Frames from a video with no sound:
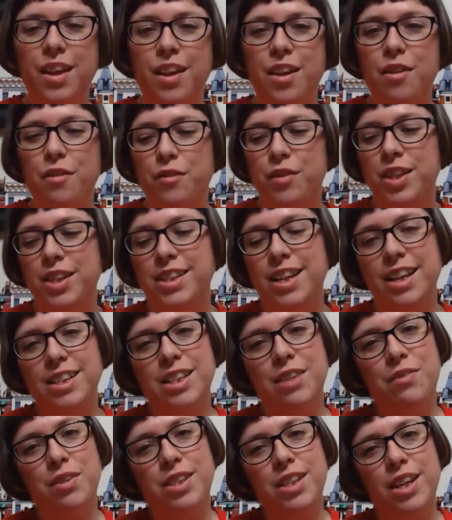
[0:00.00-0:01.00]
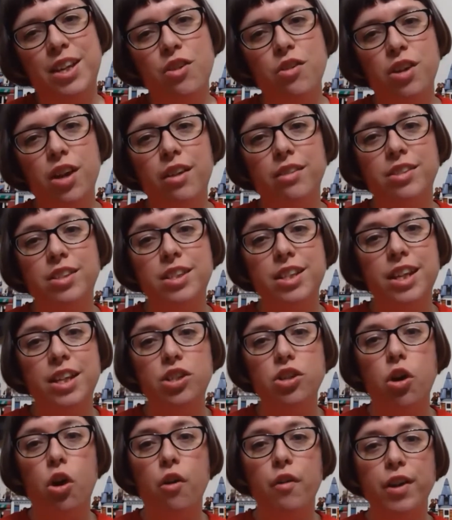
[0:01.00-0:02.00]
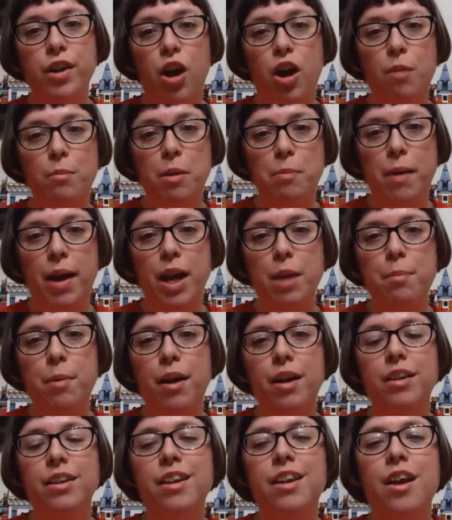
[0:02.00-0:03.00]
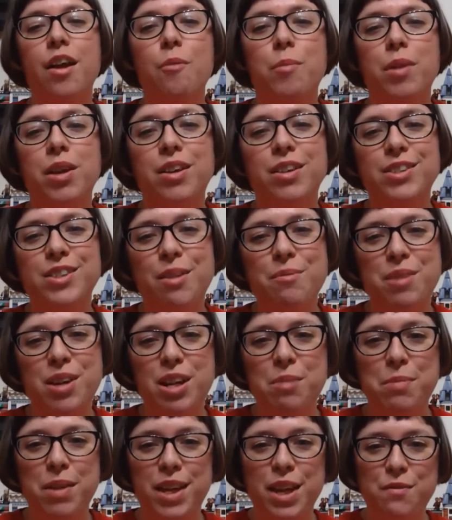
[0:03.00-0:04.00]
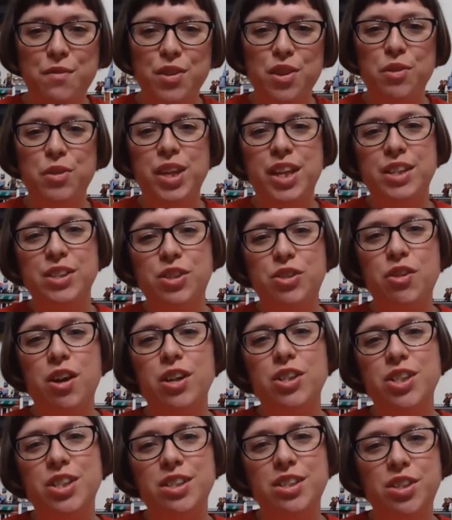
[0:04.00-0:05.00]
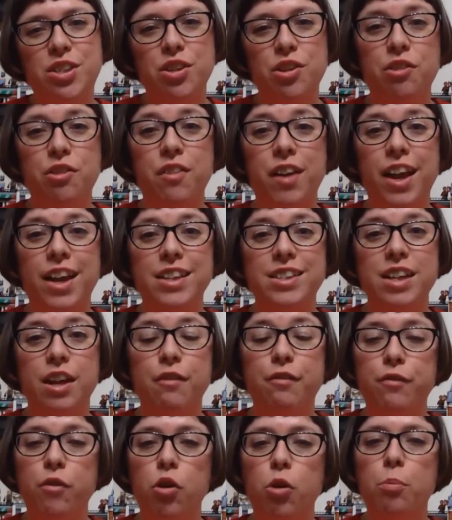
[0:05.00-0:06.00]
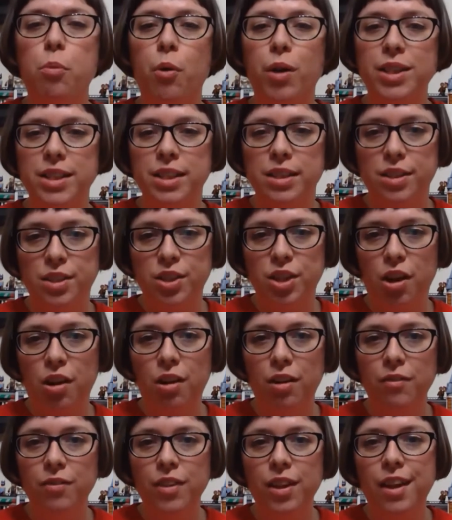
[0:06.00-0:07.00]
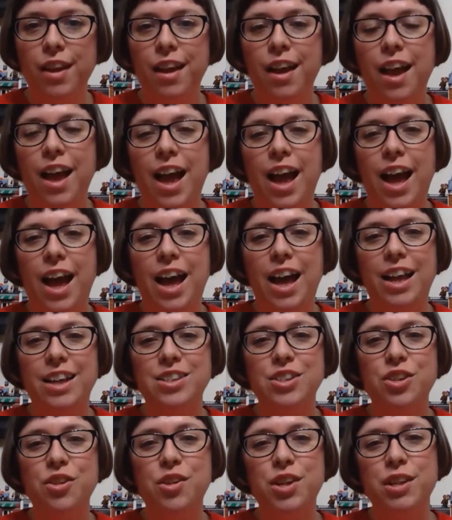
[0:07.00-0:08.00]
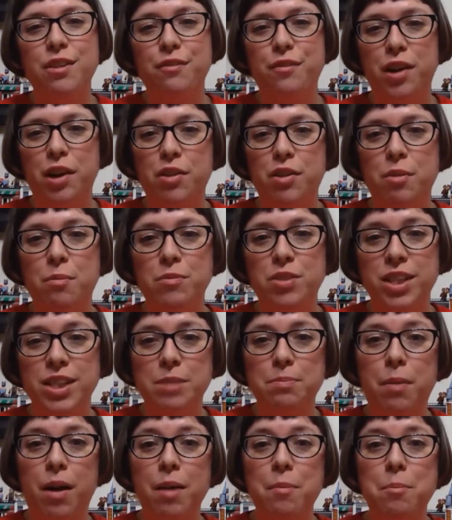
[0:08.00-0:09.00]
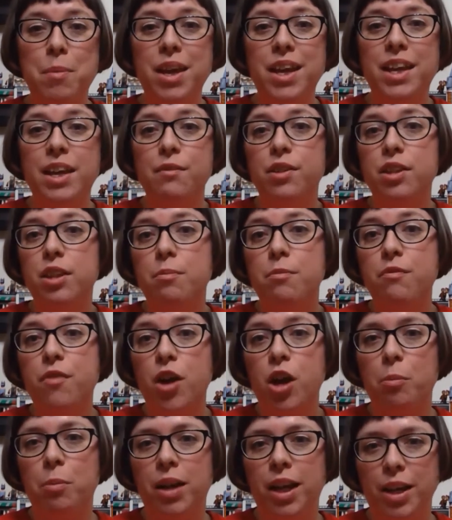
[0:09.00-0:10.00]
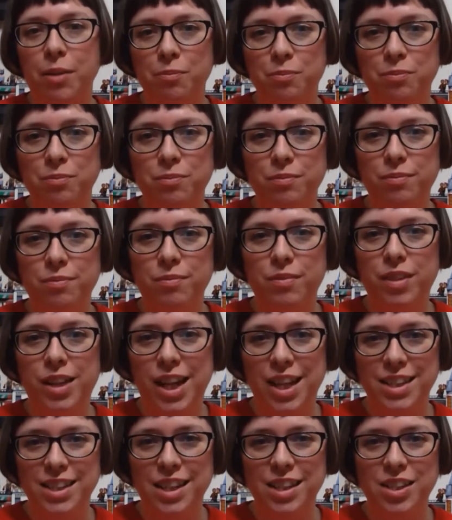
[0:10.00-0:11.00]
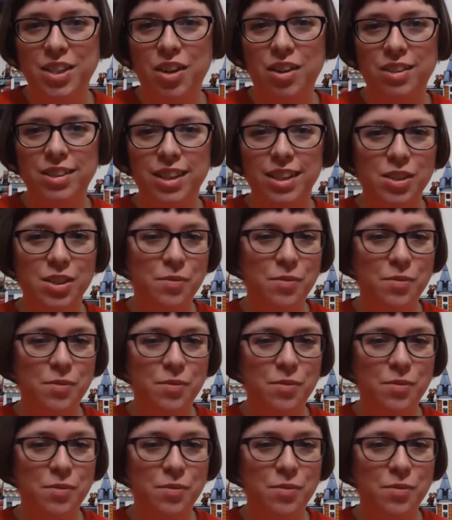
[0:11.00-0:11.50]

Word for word: For this activity, you're going to need your origami paper because I'm going to be giving you the instructions to create a four-pointed star and you're going to follow them just by me giving them verbally. Let's get started.